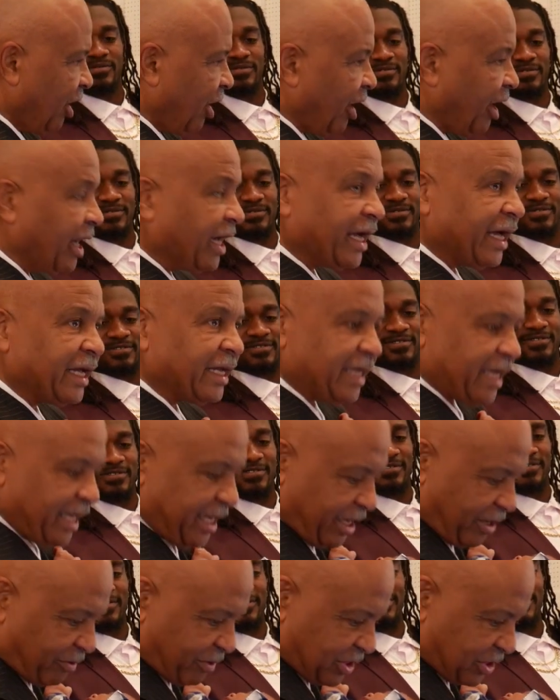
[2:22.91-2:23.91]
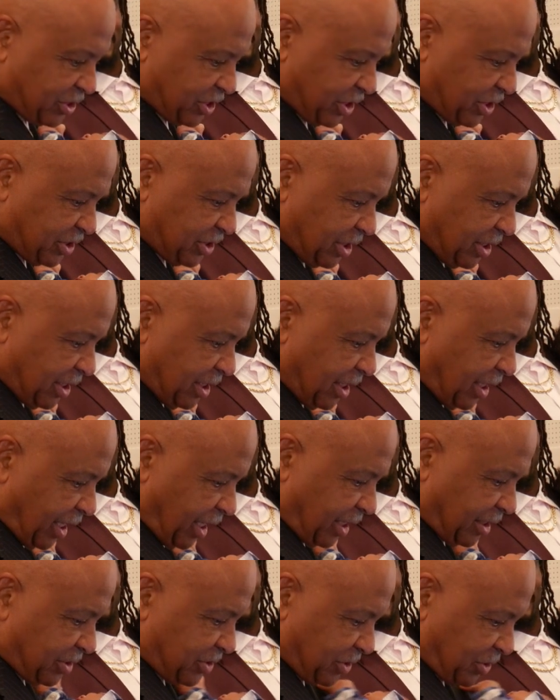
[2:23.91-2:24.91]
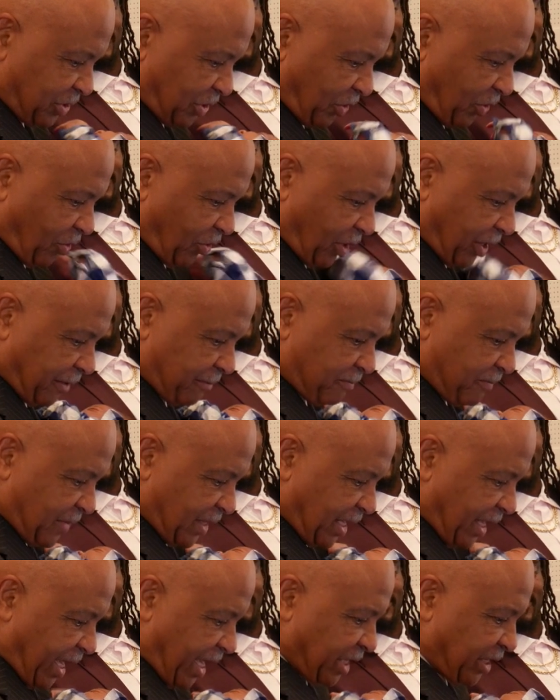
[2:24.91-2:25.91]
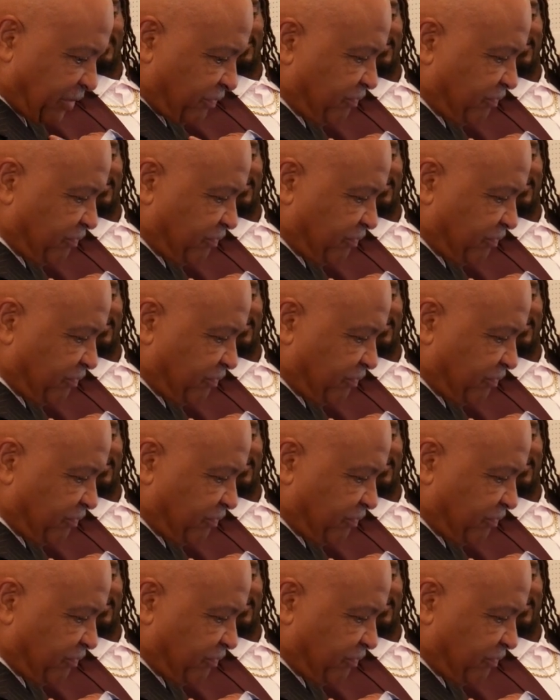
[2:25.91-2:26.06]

are an heritage unto the Lord, and the